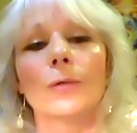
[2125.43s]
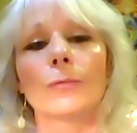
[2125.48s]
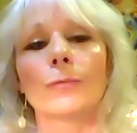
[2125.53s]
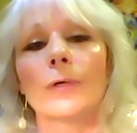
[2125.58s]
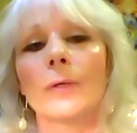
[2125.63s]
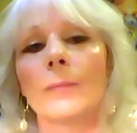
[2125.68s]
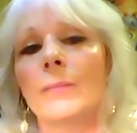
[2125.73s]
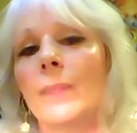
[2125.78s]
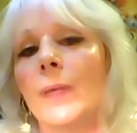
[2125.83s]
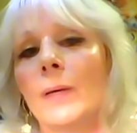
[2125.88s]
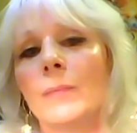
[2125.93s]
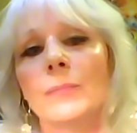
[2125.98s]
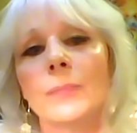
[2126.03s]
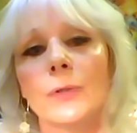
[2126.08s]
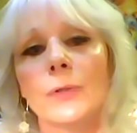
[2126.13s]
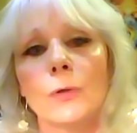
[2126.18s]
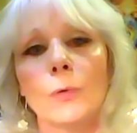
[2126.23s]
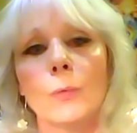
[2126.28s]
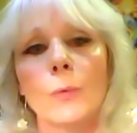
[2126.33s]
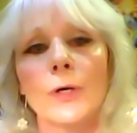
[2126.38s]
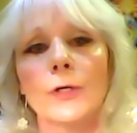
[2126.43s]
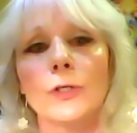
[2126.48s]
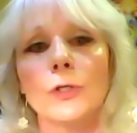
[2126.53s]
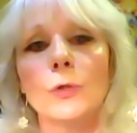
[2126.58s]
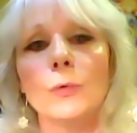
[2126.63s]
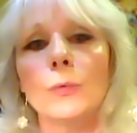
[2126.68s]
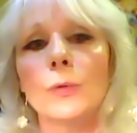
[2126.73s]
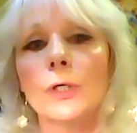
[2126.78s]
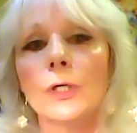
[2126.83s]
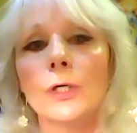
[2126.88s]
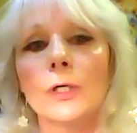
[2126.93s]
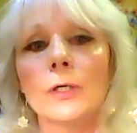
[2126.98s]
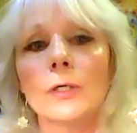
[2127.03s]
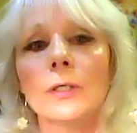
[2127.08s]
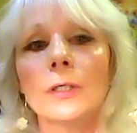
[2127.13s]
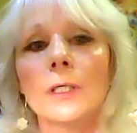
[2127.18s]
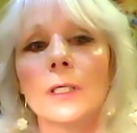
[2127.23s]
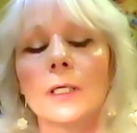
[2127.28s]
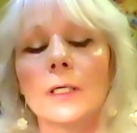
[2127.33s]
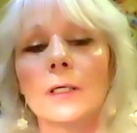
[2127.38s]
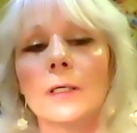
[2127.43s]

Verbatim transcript: remember where you were